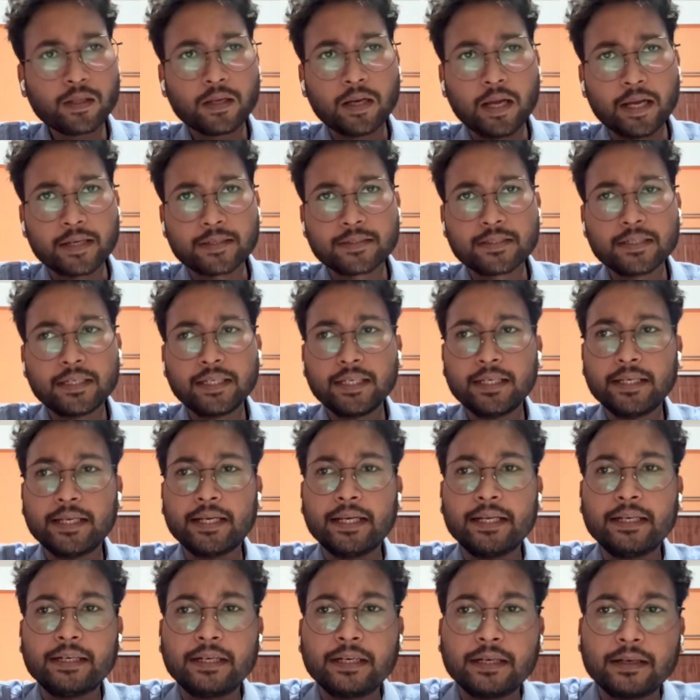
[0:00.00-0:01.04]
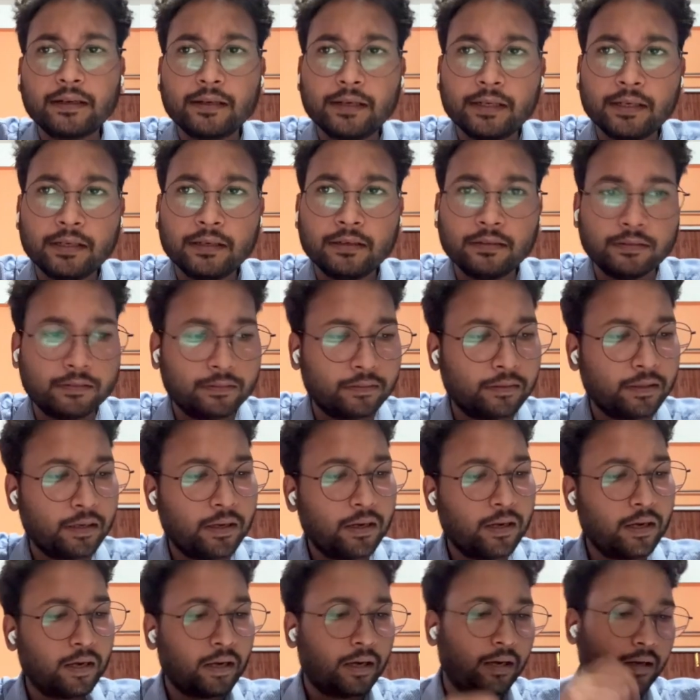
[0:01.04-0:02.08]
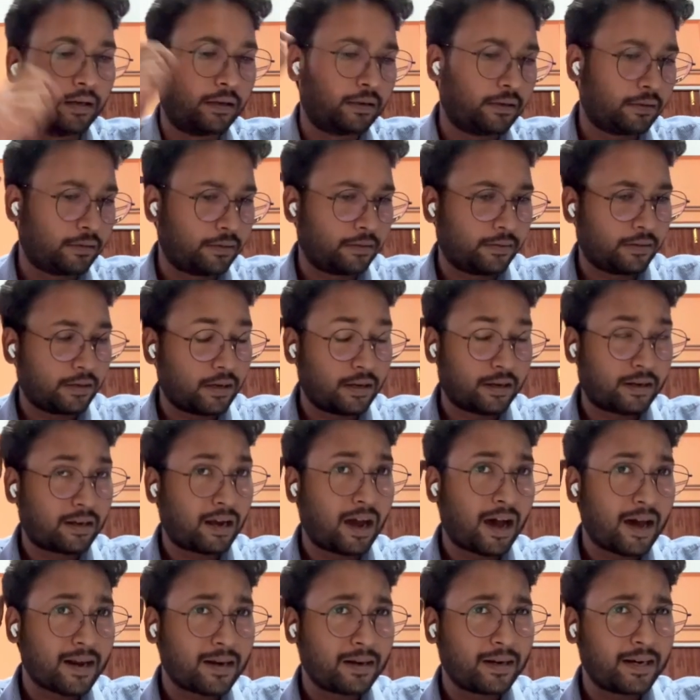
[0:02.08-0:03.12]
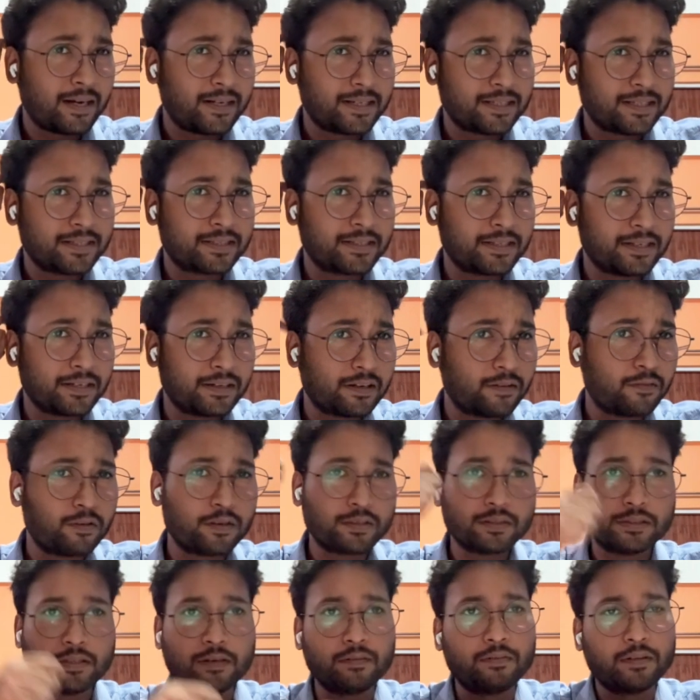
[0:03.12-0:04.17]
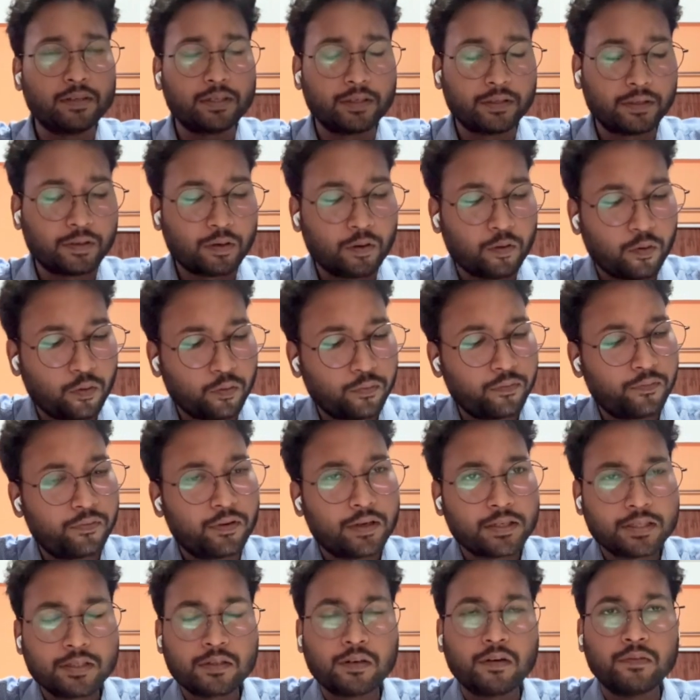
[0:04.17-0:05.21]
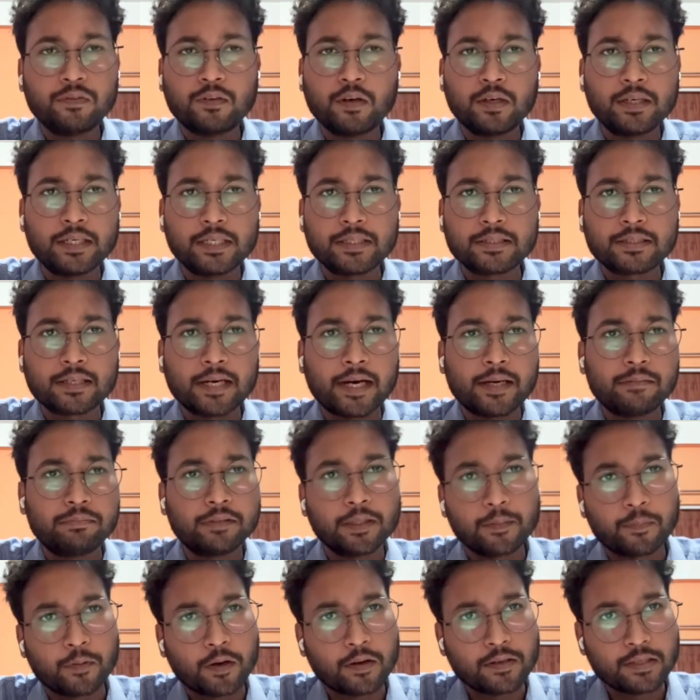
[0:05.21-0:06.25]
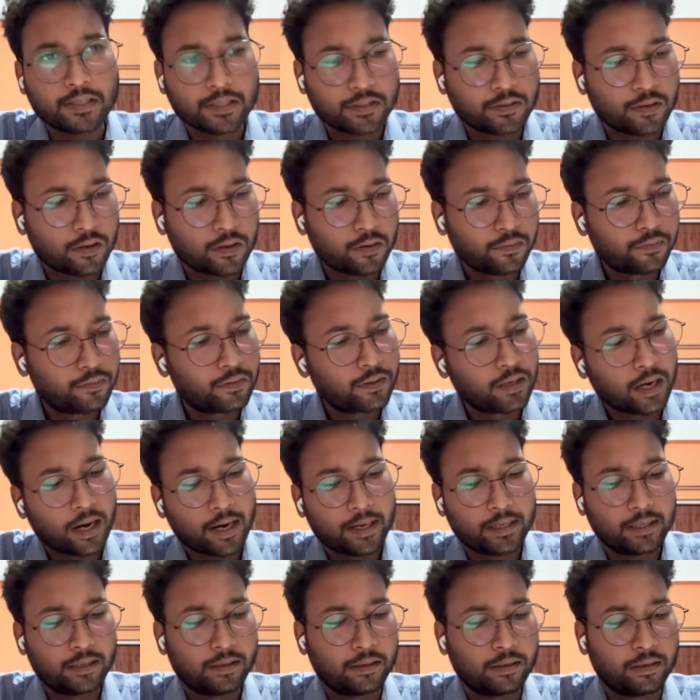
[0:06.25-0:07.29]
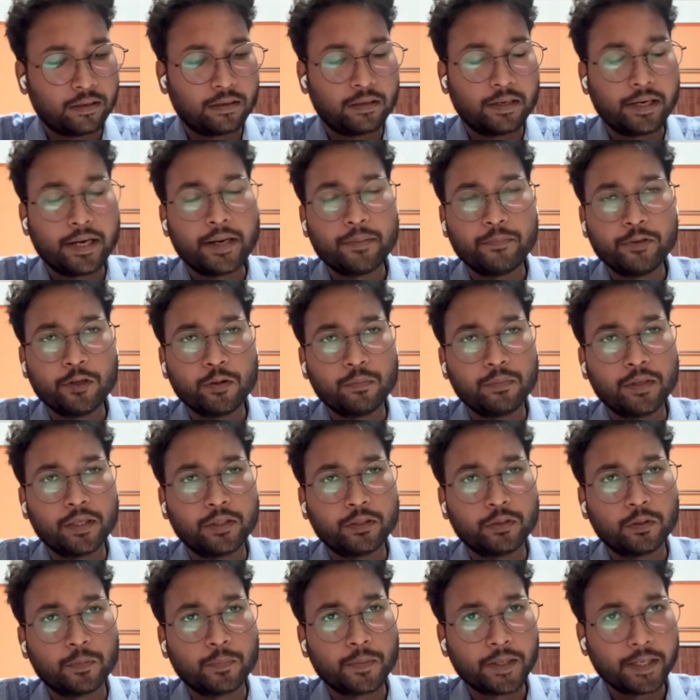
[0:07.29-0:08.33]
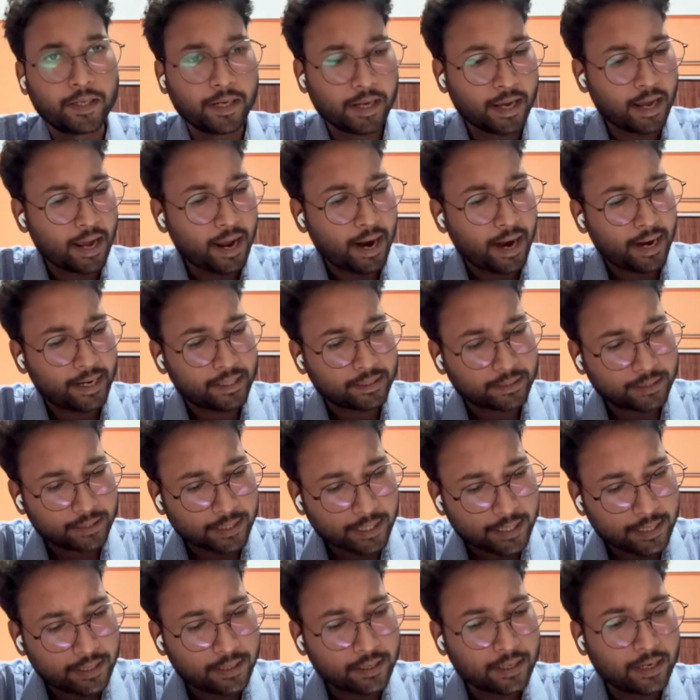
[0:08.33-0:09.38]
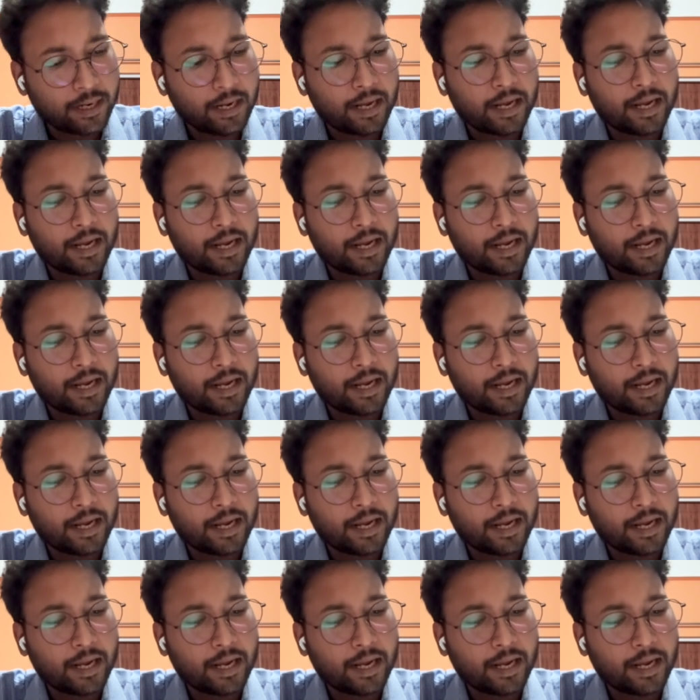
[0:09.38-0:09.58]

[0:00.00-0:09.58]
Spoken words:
Actually, in Carl and Steiner was the one who first of all described the process of ABO blood grouping, and then